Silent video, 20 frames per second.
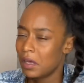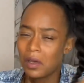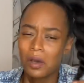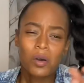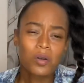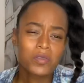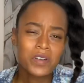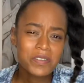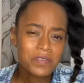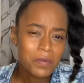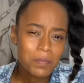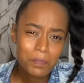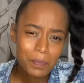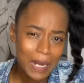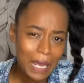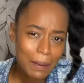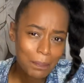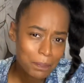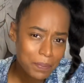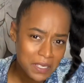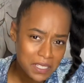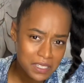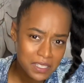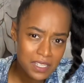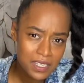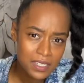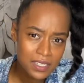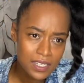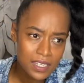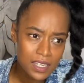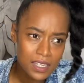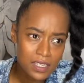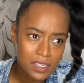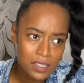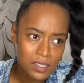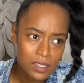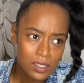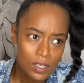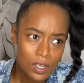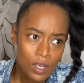or even black
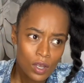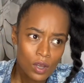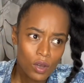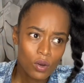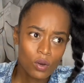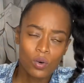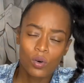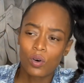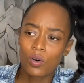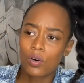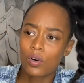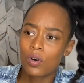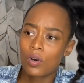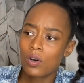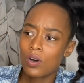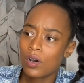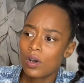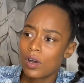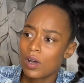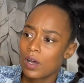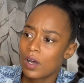businesses or